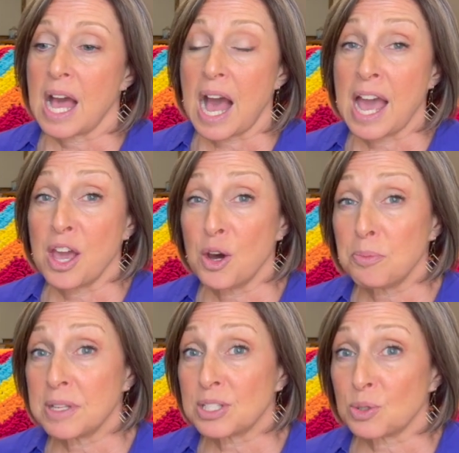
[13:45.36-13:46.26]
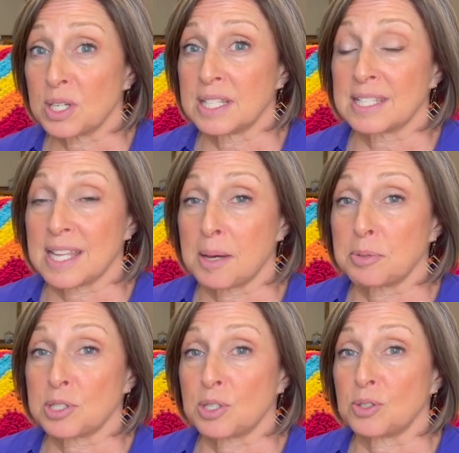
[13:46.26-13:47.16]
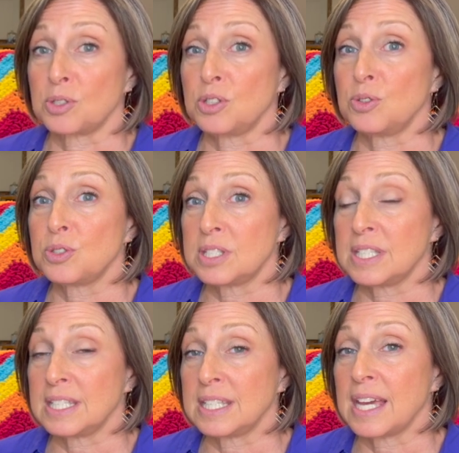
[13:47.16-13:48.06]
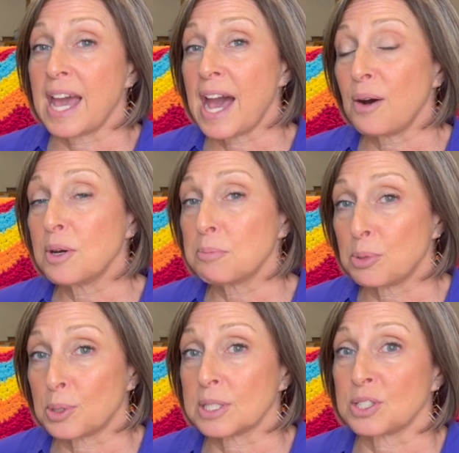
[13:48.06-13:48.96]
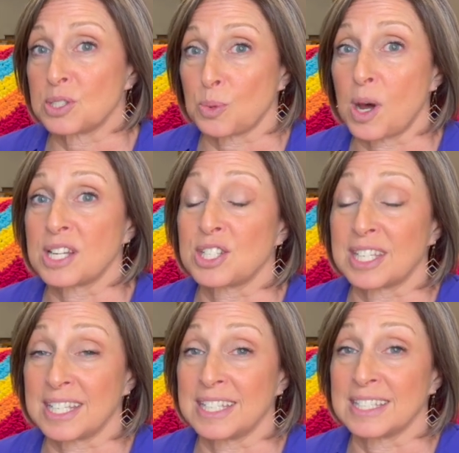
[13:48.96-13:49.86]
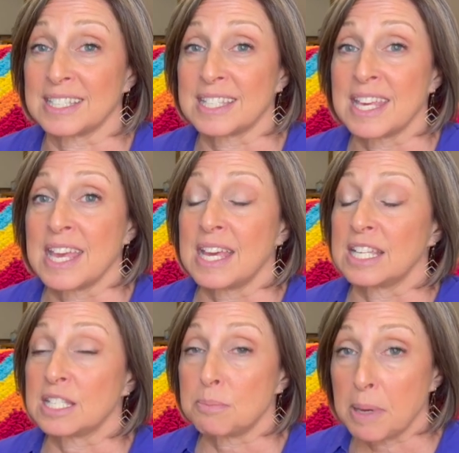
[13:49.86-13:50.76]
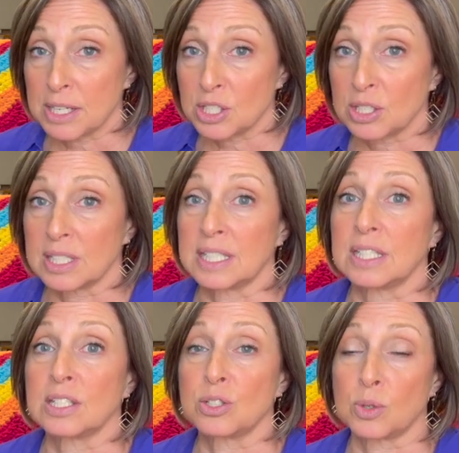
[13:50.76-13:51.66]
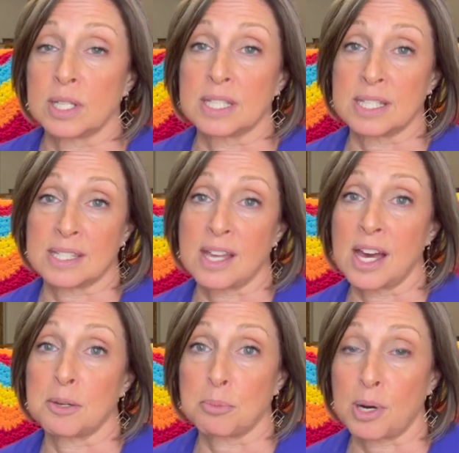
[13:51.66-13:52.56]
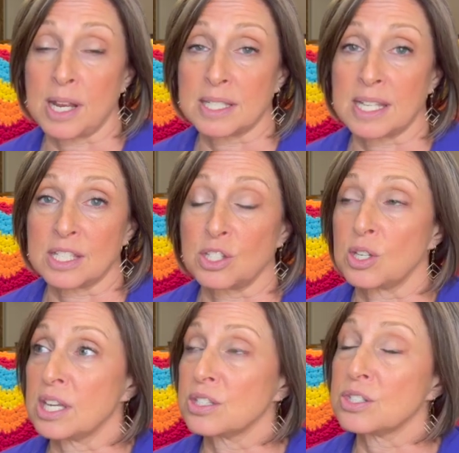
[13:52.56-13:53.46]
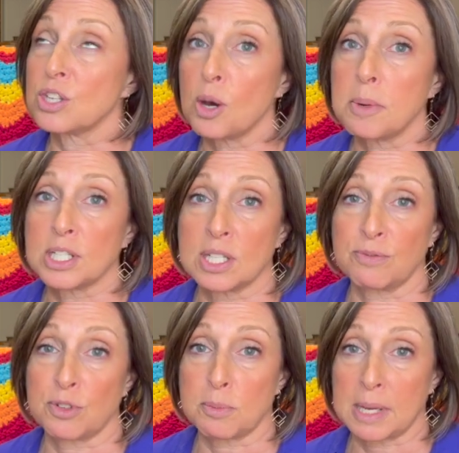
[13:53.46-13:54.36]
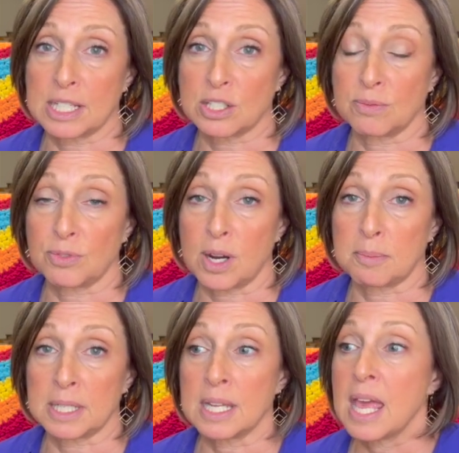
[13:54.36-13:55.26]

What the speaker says: I hope that during this episode you see how important swatching is, especially during the design process. You get so much information from it,